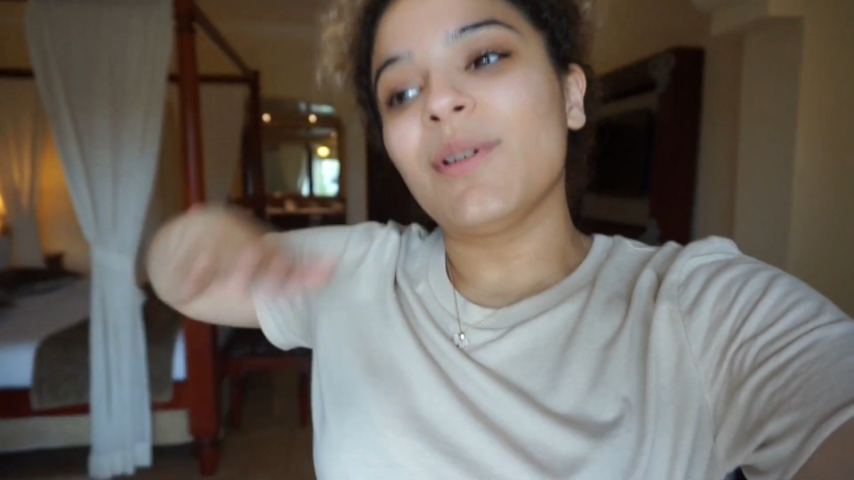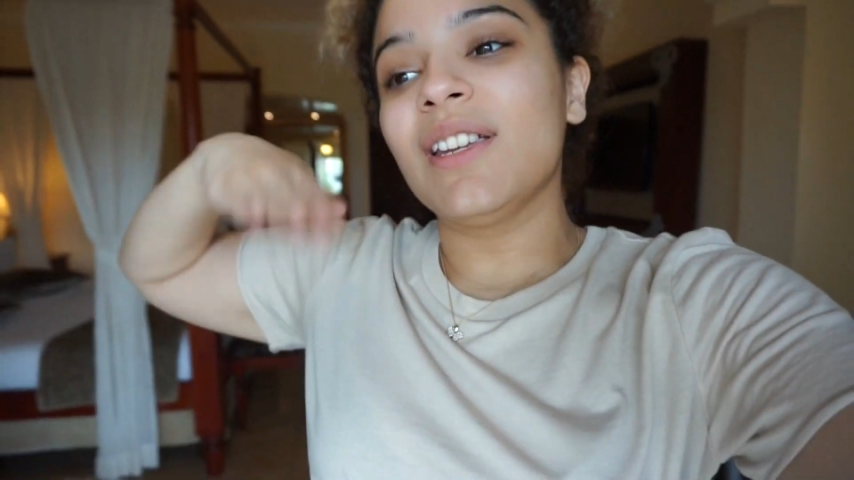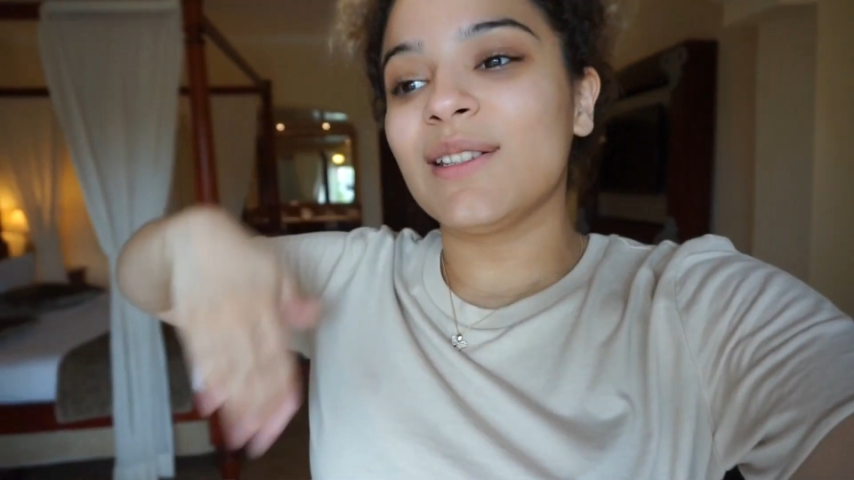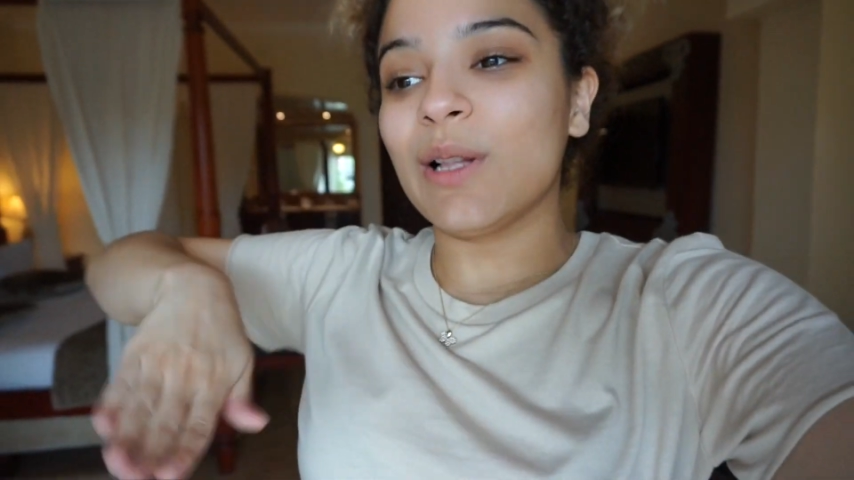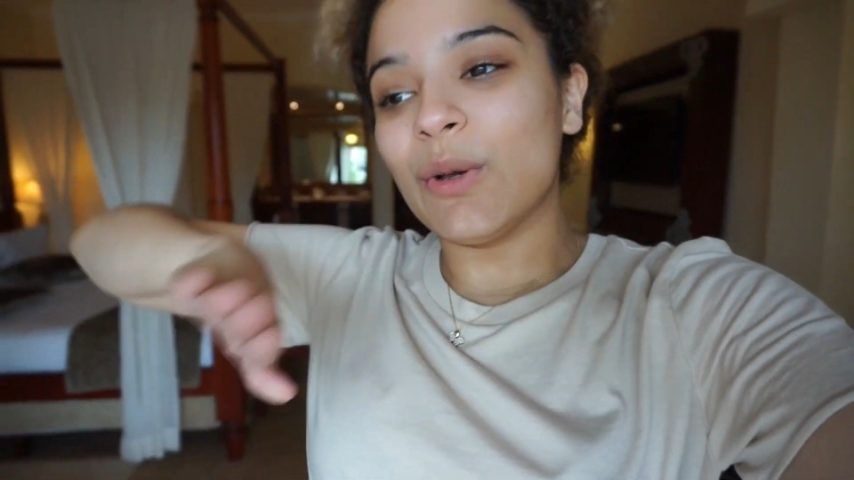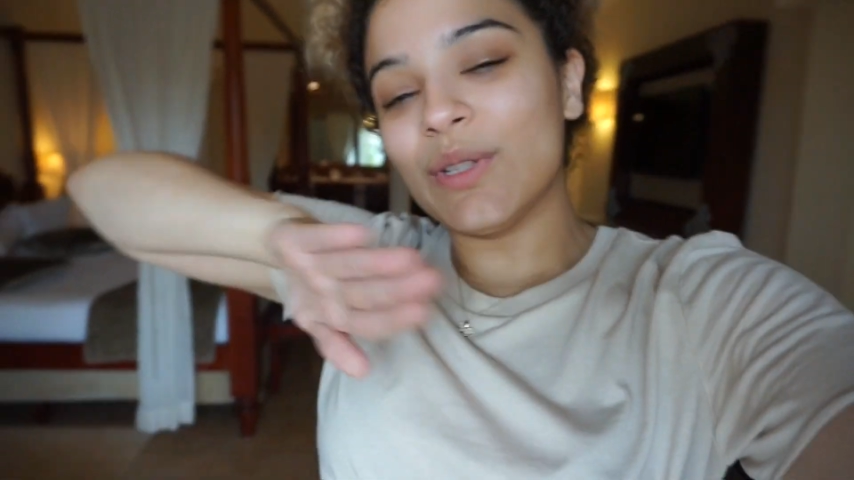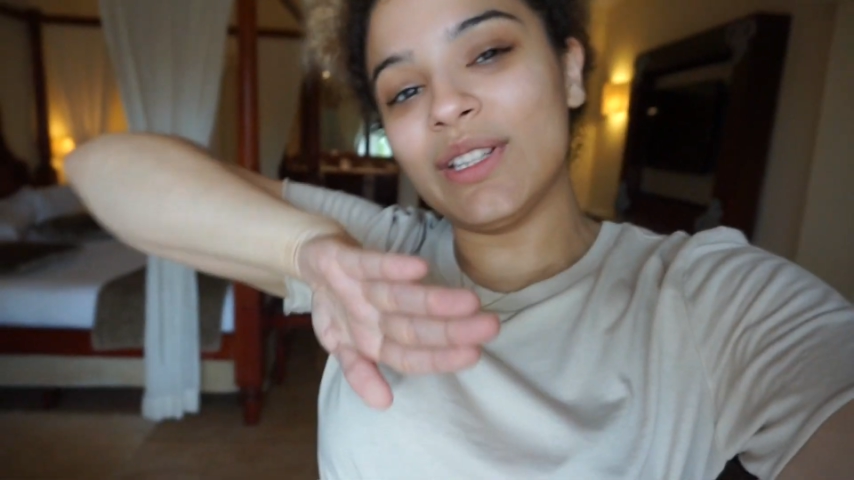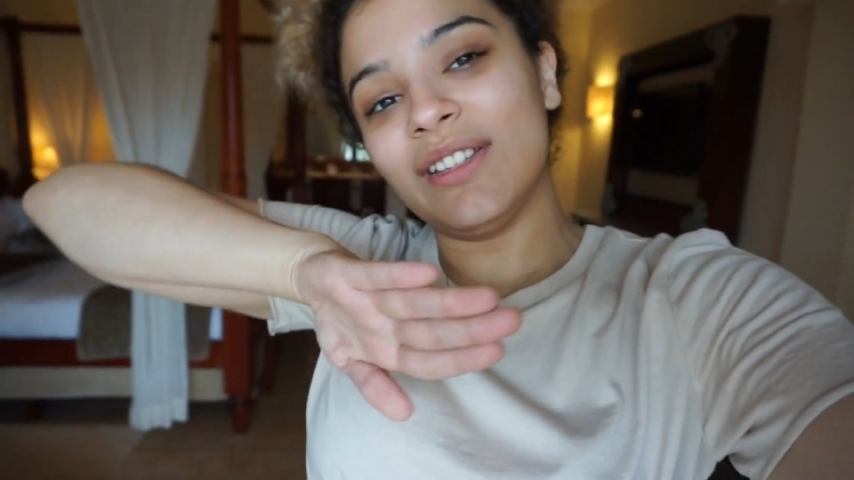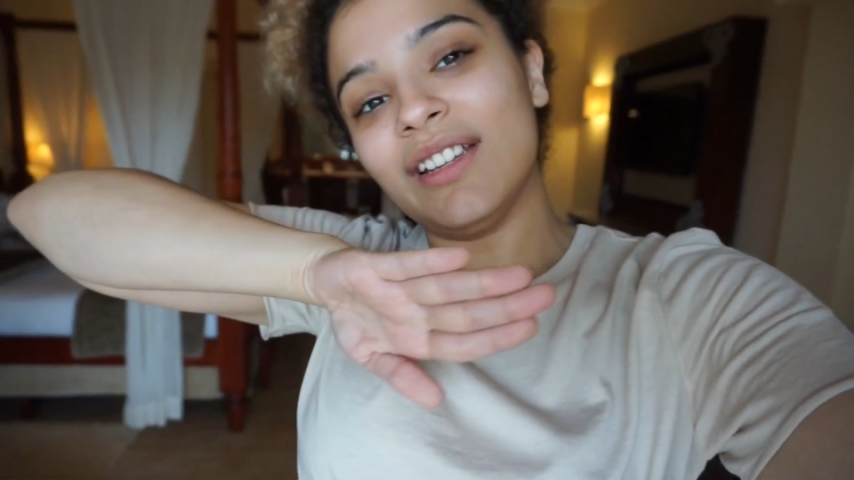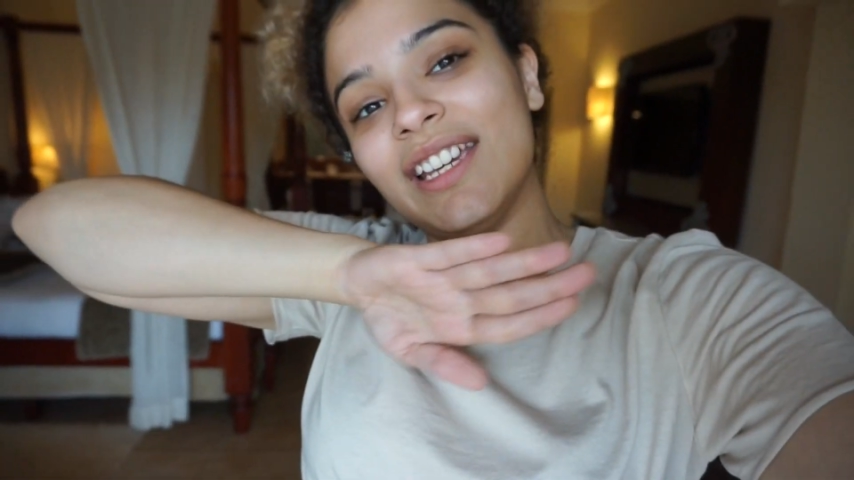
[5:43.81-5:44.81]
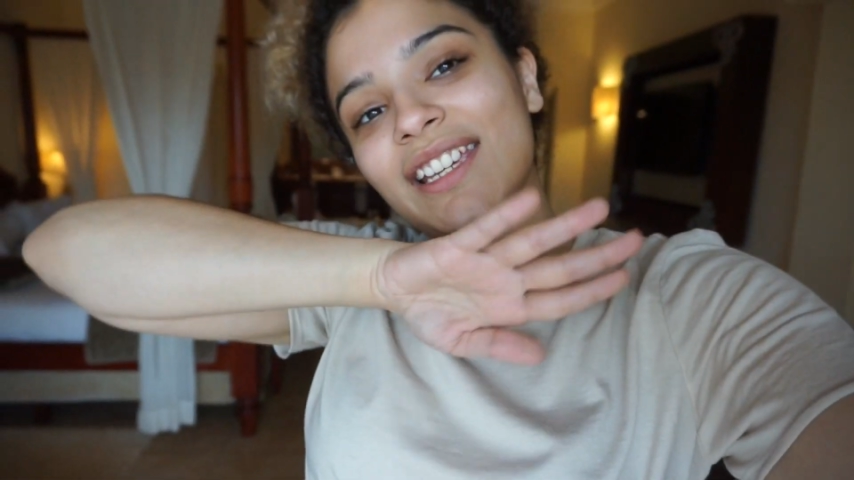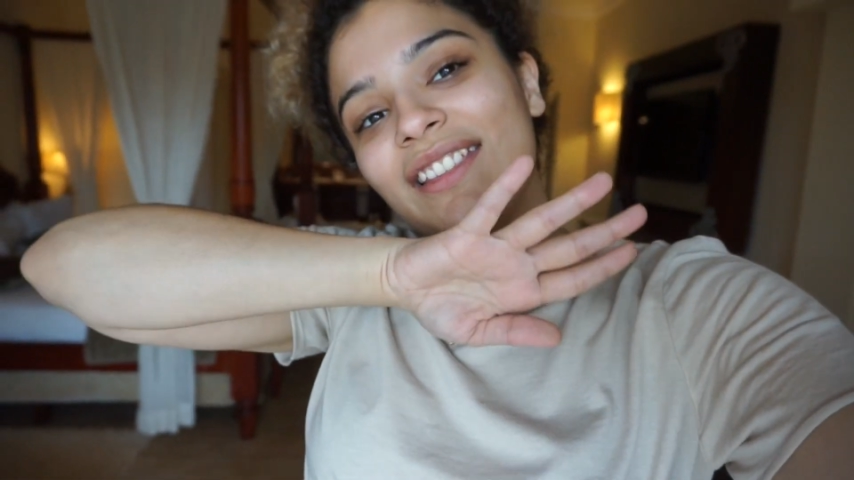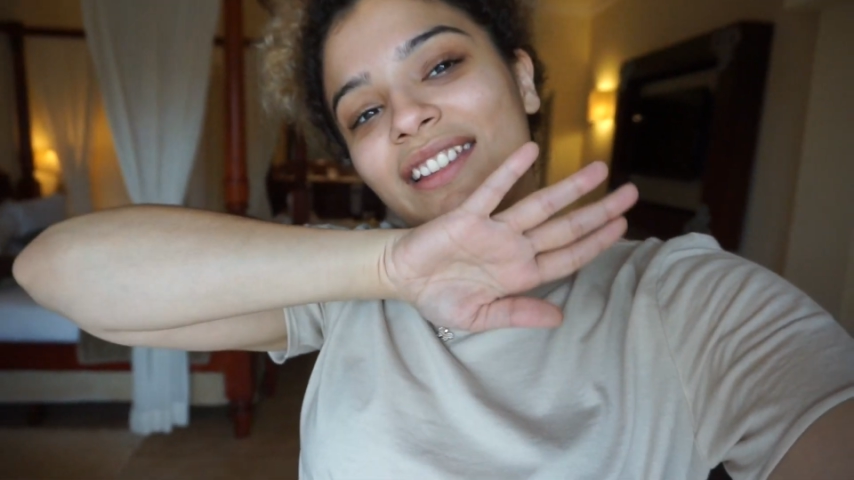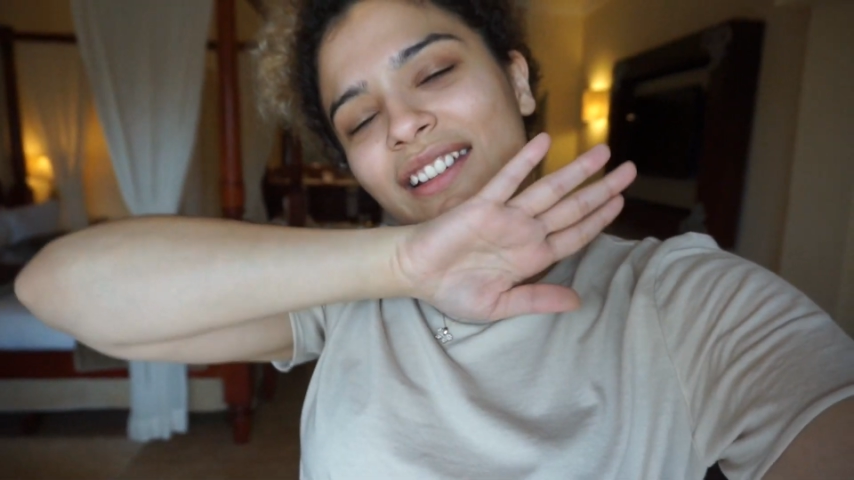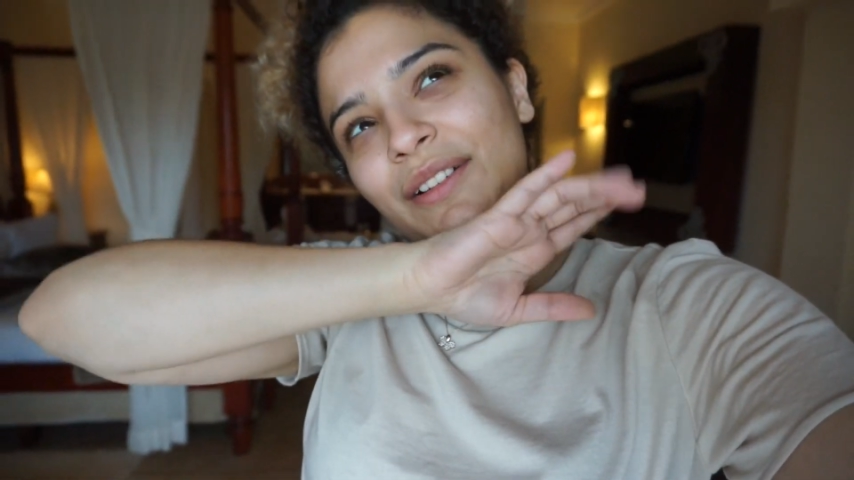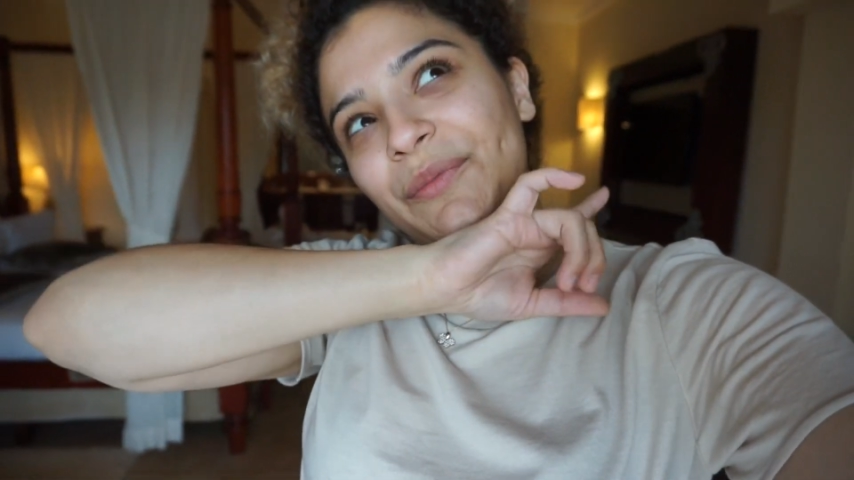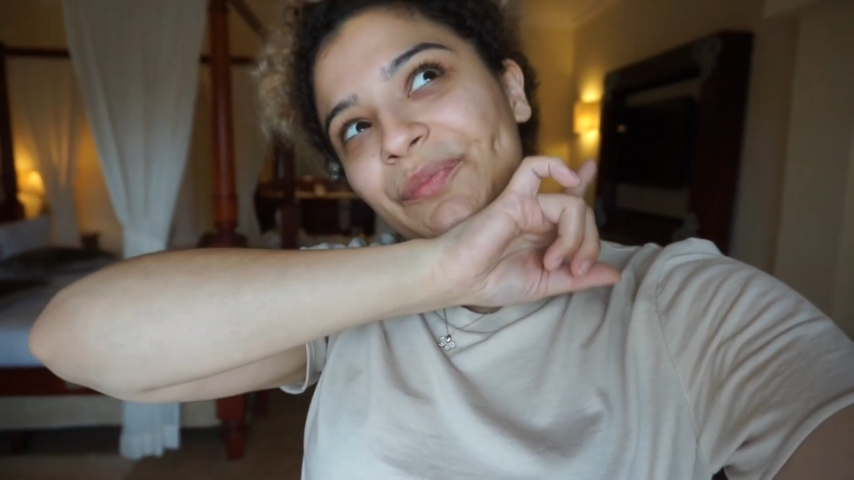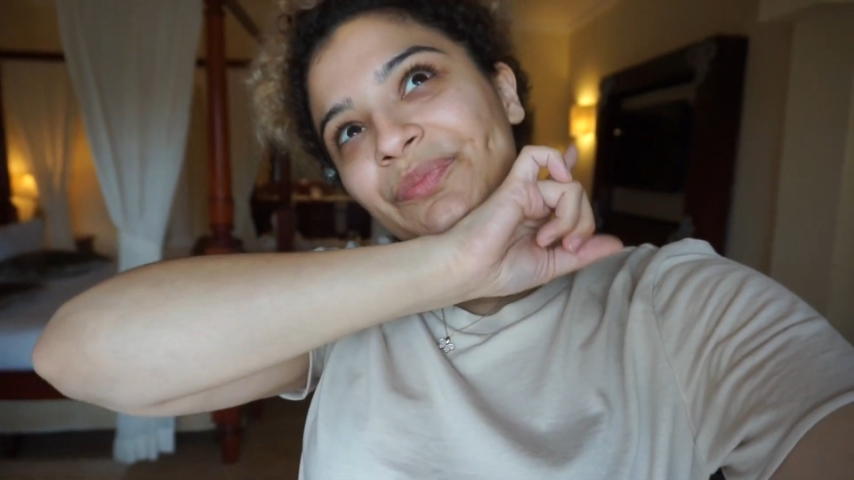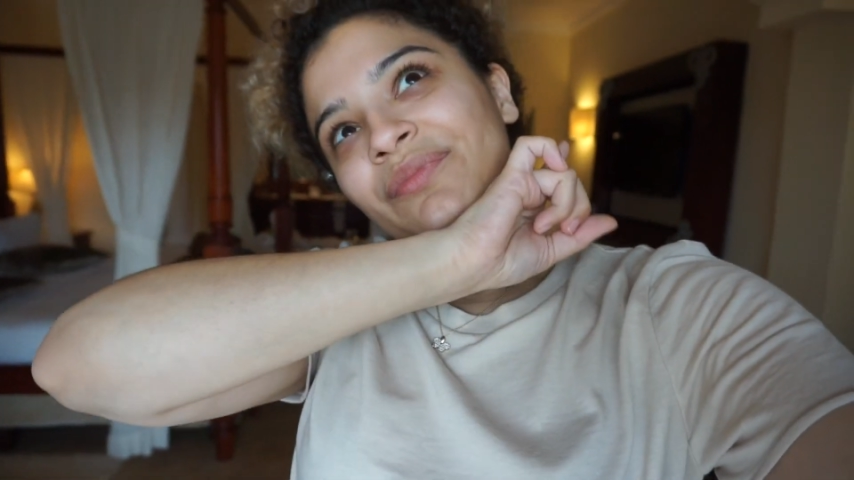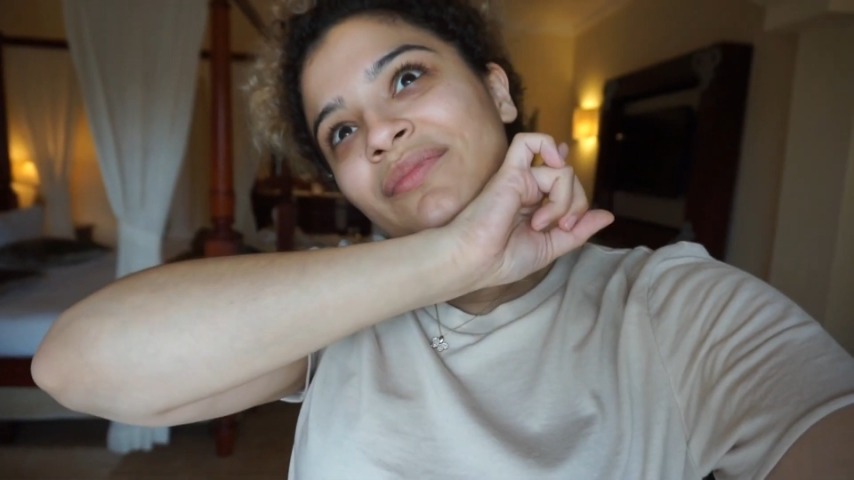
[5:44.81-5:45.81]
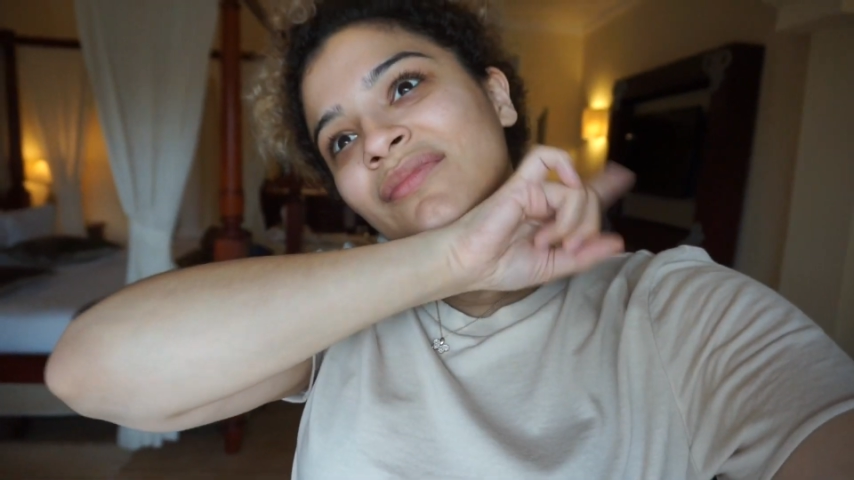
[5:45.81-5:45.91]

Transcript: put his clothes in the, in the um,